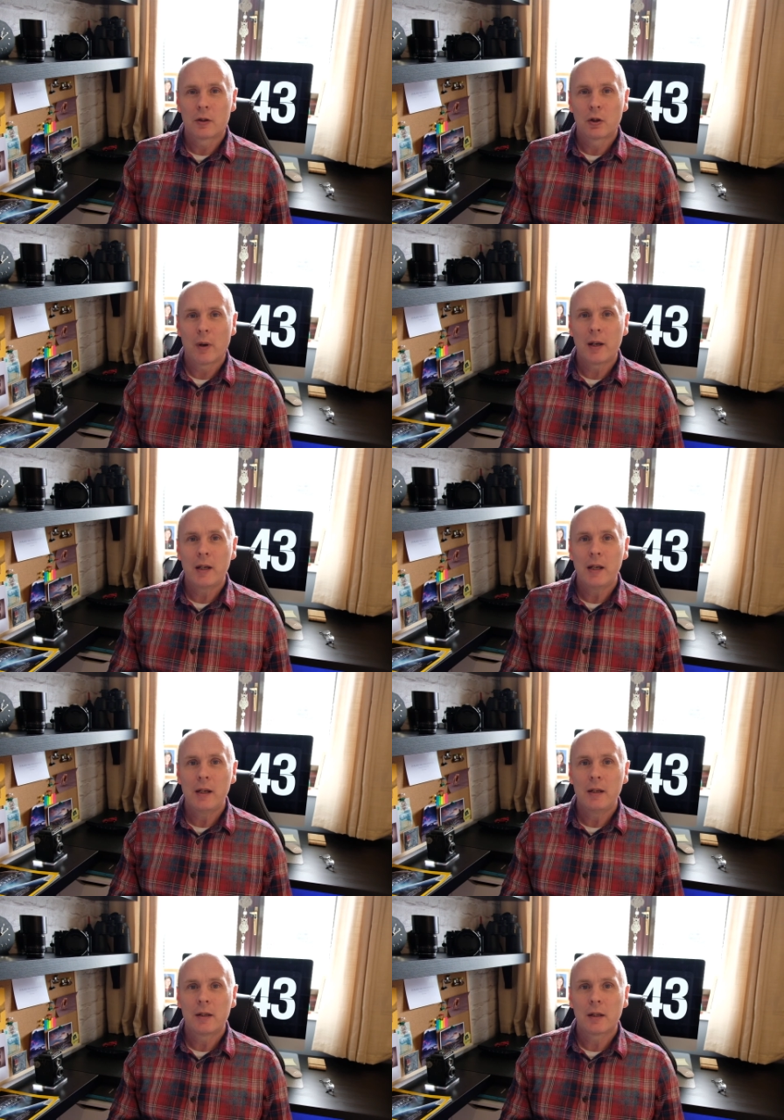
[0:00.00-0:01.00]
do I
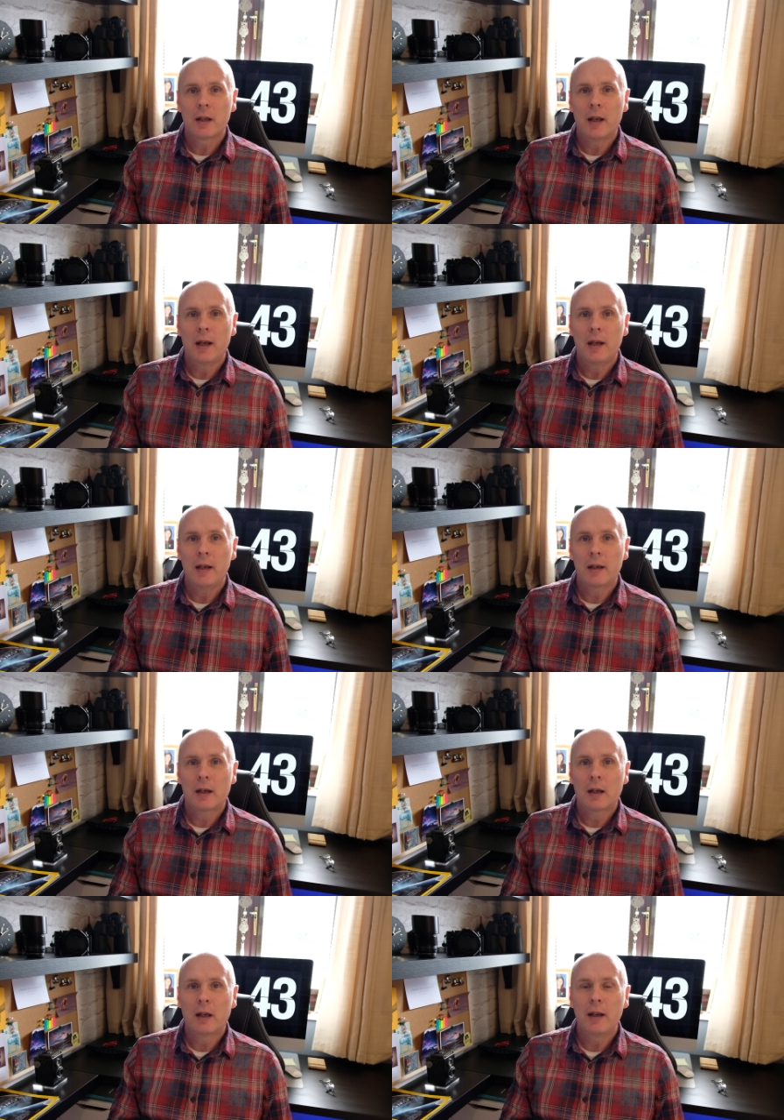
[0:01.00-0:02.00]
need a
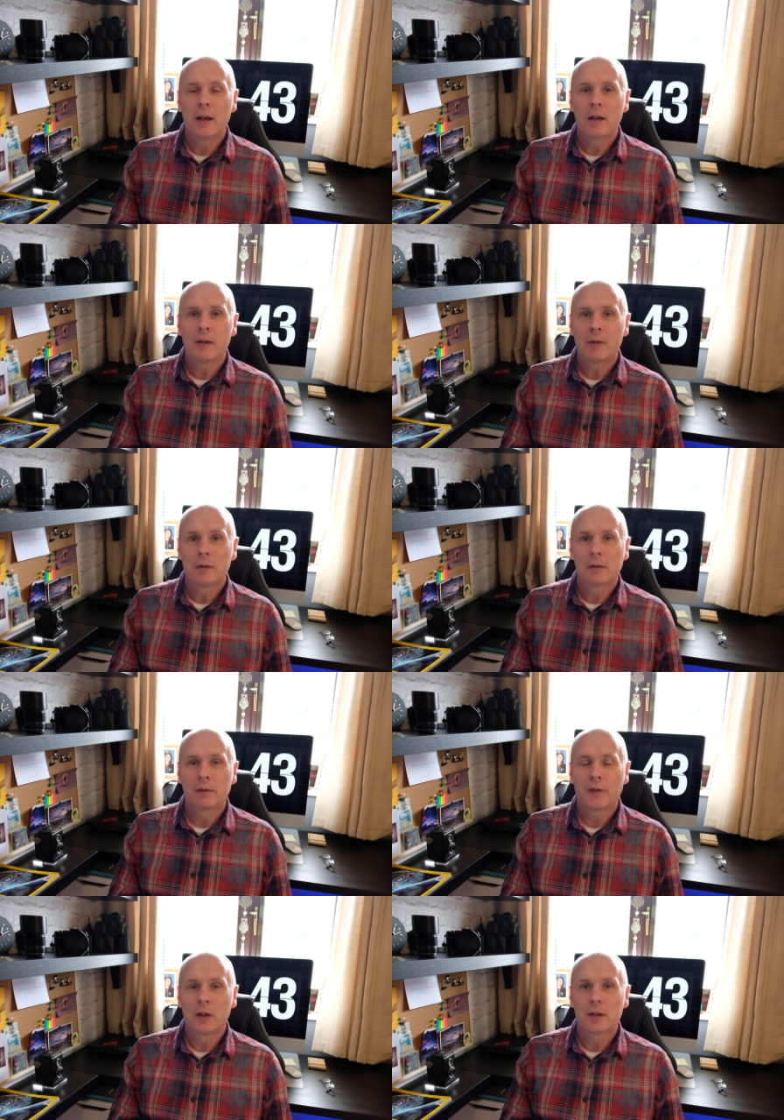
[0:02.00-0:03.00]
clear
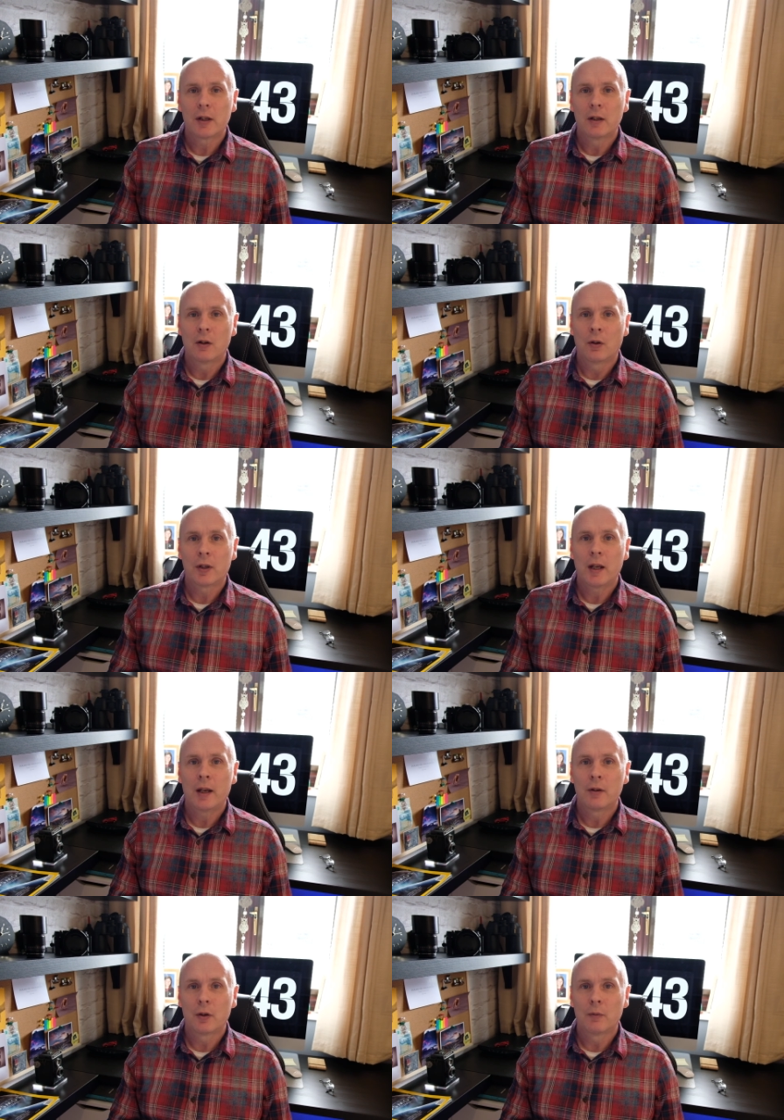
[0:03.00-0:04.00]
filter on the
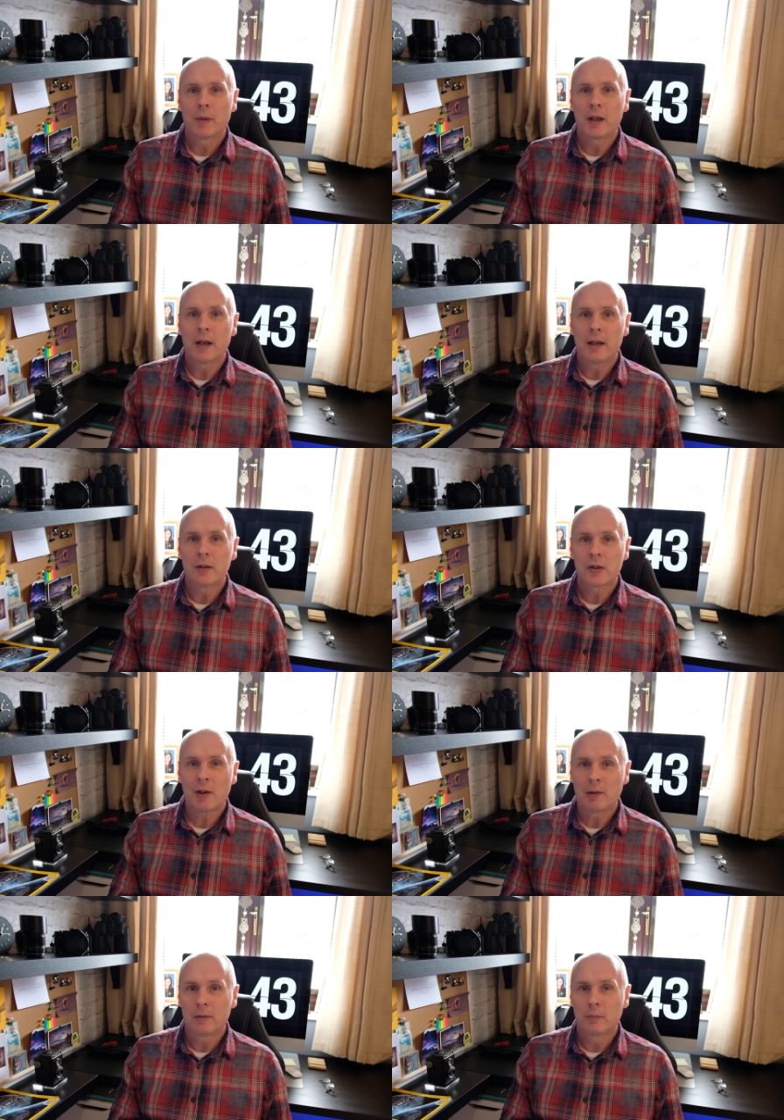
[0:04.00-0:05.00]
end of my lens?
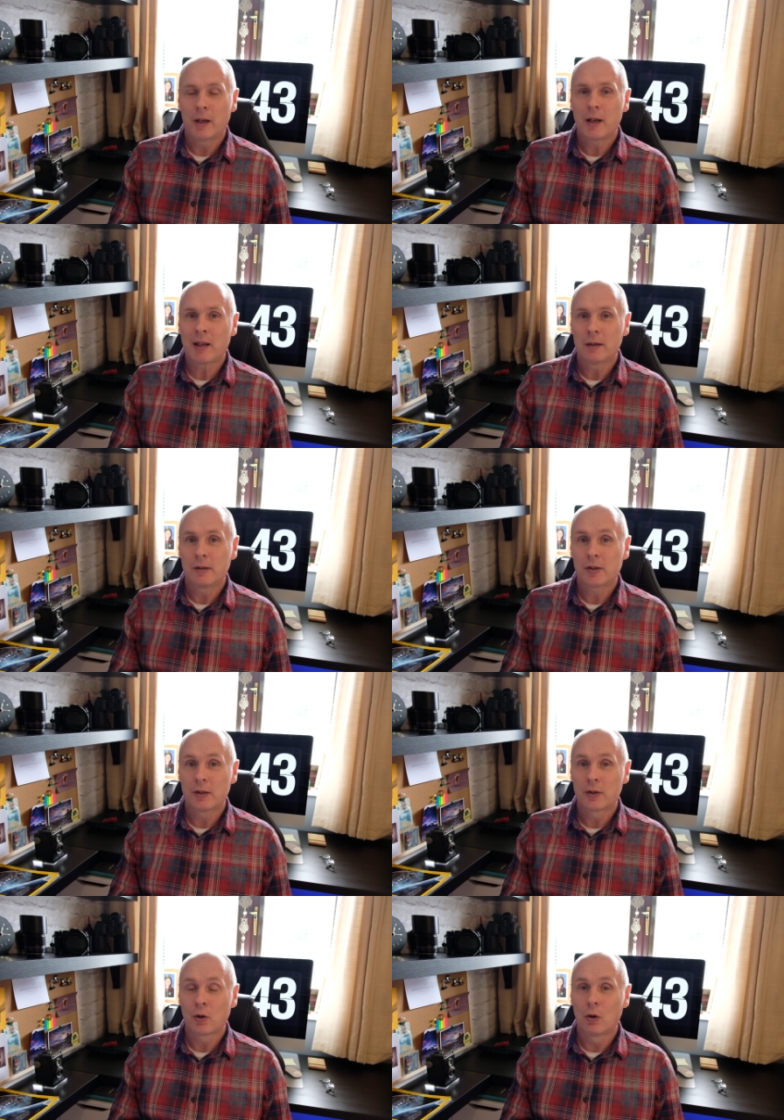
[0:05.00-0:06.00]
And my
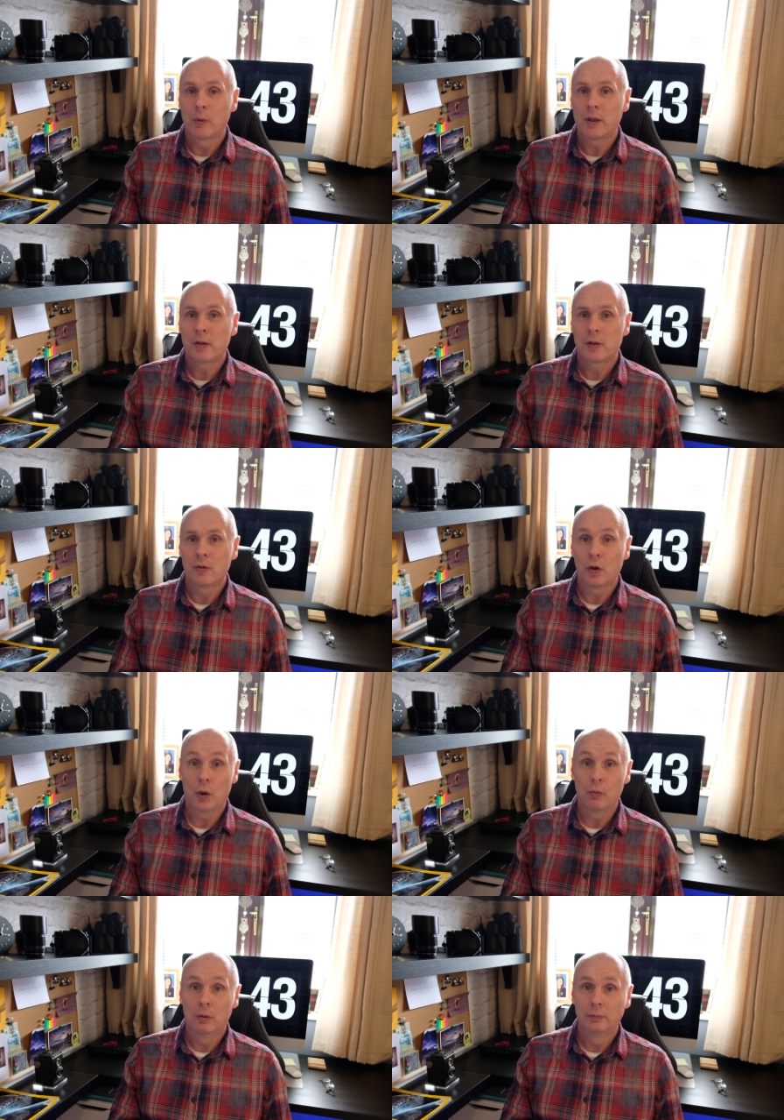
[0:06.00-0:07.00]
answer is always
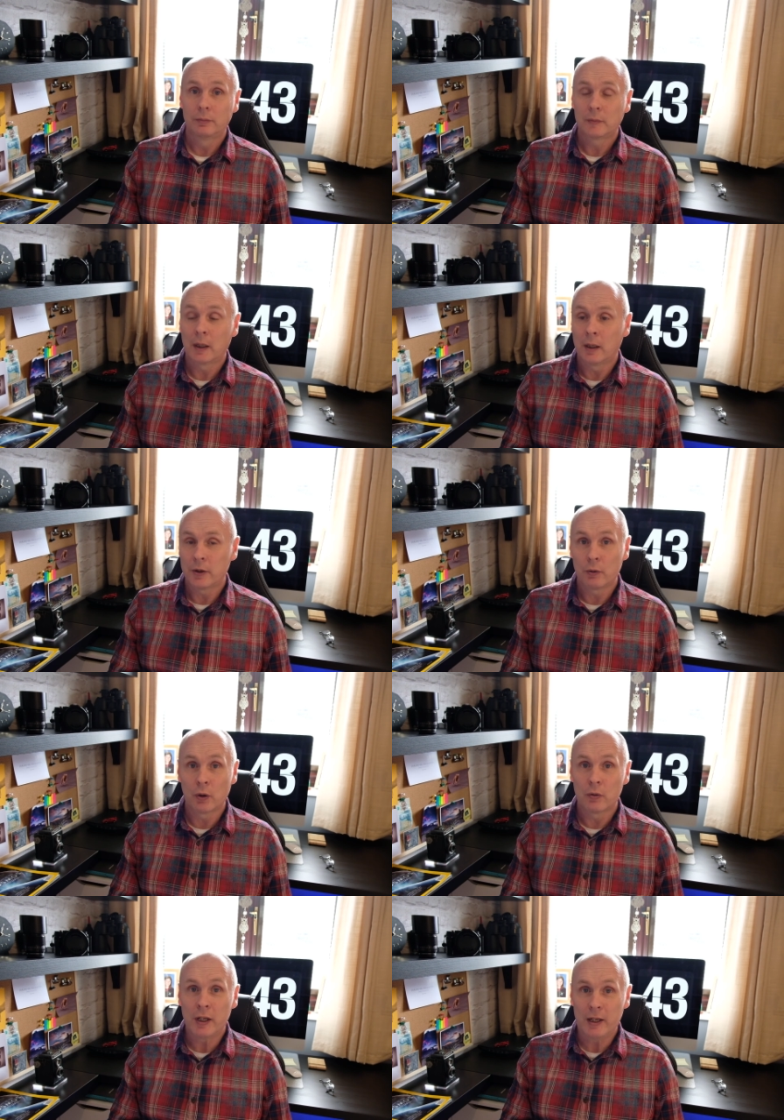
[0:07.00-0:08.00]
no, uh, you
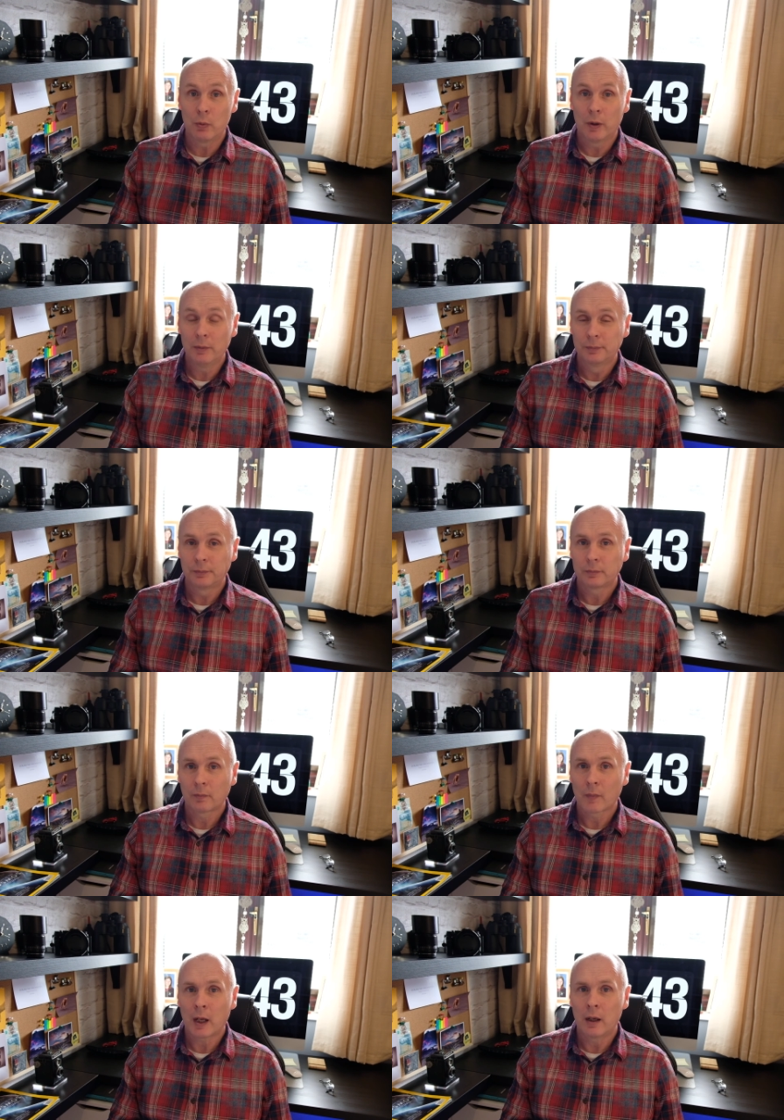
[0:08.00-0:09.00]
don't need one
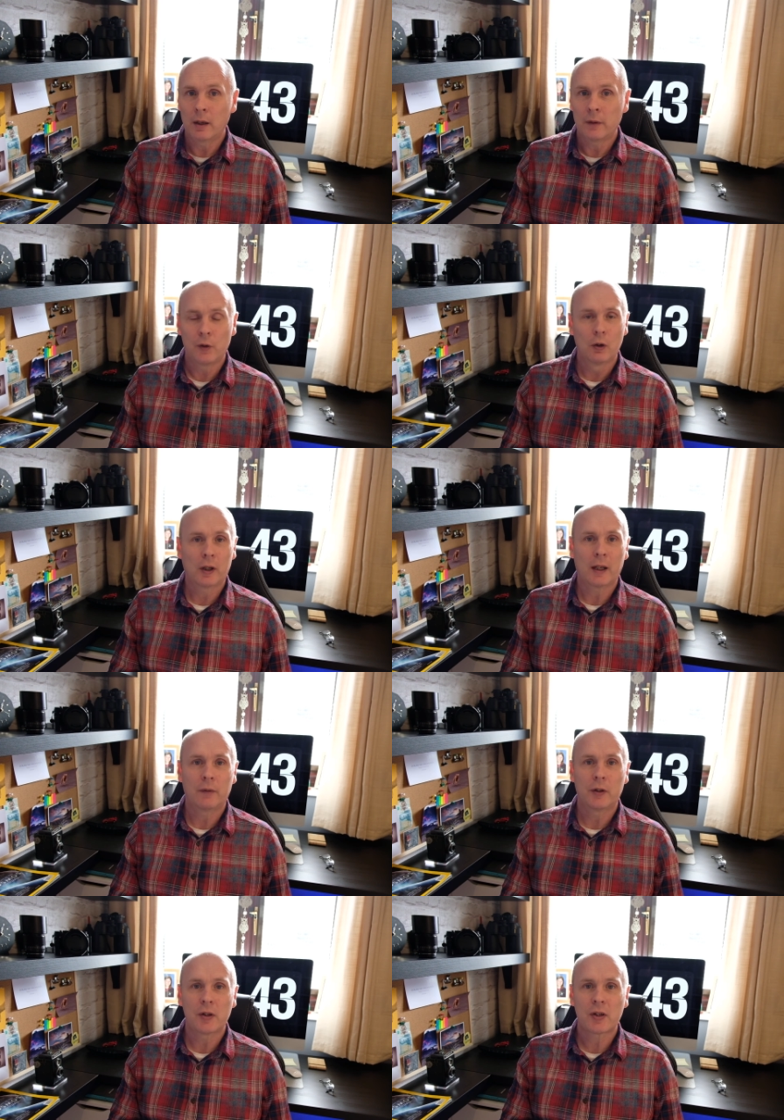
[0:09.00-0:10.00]
uh, if you look
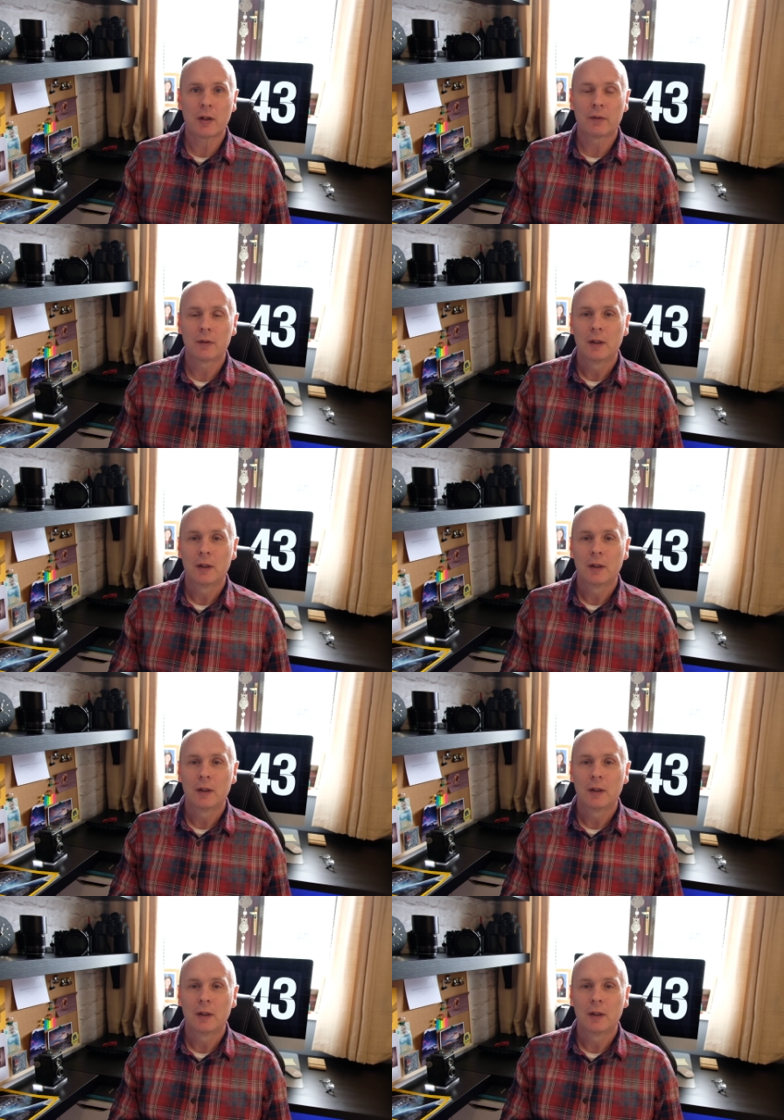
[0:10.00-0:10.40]
after your stuff.